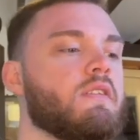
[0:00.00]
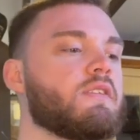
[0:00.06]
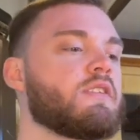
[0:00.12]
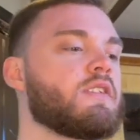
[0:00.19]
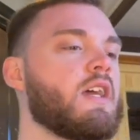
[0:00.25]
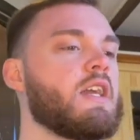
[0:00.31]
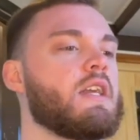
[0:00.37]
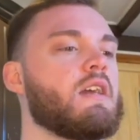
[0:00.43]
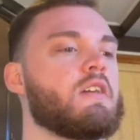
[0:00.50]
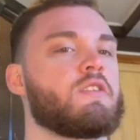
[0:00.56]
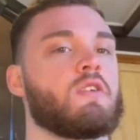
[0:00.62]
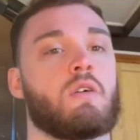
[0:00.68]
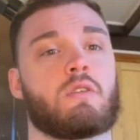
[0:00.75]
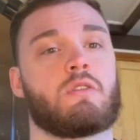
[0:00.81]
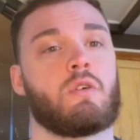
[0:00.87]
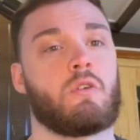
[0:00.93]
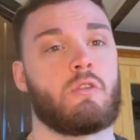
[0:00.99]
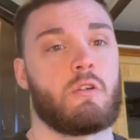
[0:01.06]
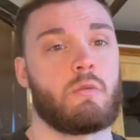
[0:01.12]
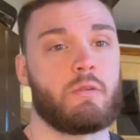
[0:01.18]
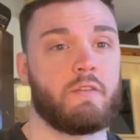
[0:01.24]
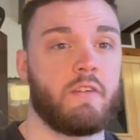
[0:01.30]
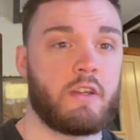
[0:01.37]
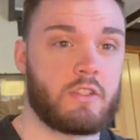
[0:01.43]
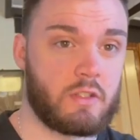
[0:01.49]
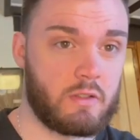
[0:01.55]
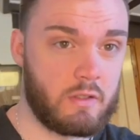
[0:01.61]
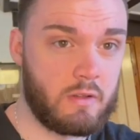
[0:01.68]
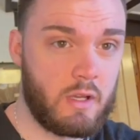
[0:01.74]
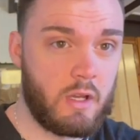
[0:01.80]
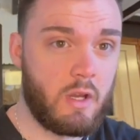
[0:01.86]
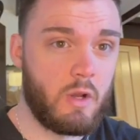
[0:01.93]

say, a doctor or a profession